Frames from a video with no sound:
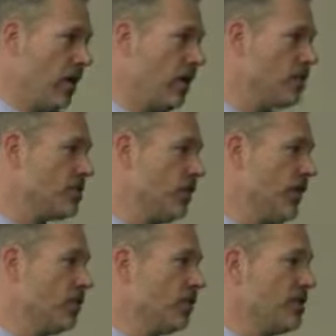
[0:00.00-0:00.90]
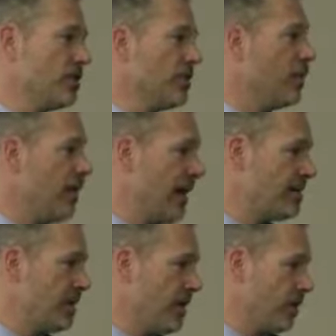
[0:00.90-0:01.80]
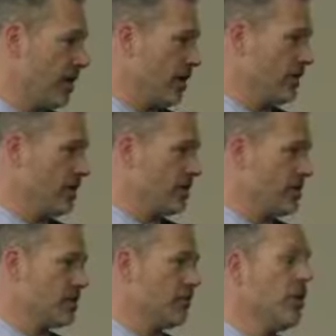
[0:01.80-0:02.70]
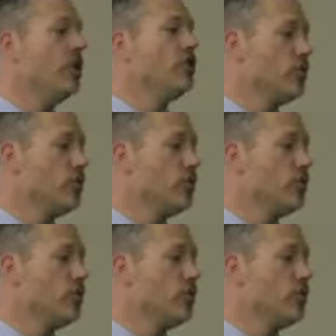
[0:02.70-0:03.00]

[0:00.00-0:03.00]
and also increase the capacity of our healthcare system